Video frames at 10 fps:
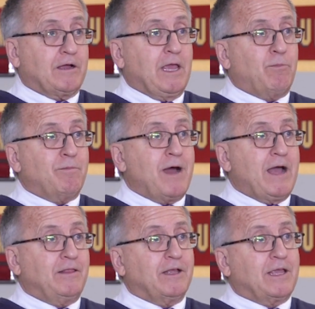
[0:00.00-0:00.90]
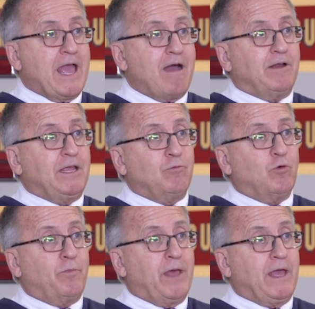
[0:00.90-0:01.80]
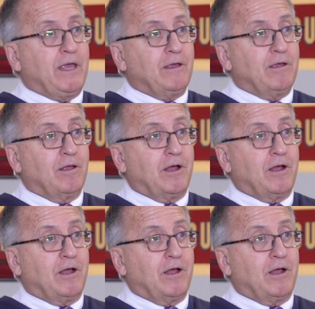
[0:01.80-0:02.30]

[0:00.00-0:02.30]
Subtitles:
Keep in mind the county will pay,